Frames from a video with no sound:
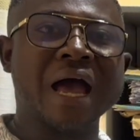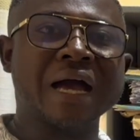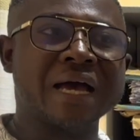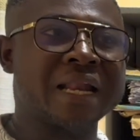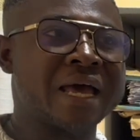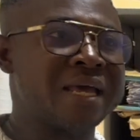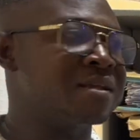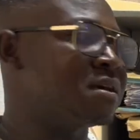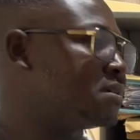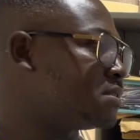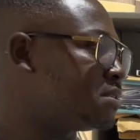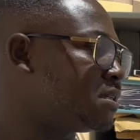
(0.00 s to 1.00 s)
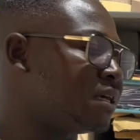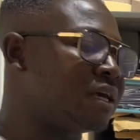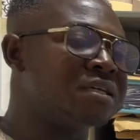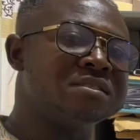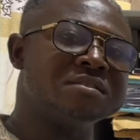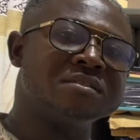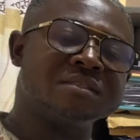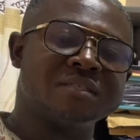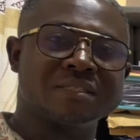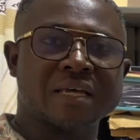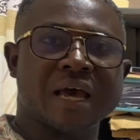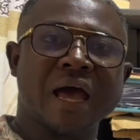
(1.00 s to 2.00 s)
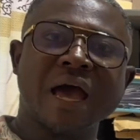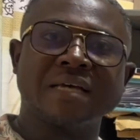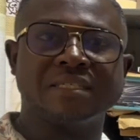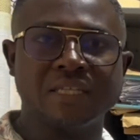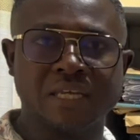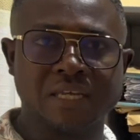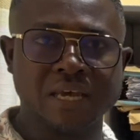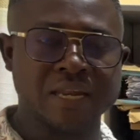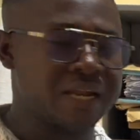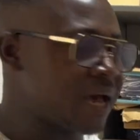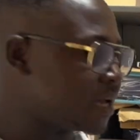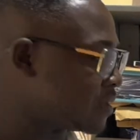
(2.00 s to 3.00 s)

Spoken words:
alkaline. C, it is acidic. And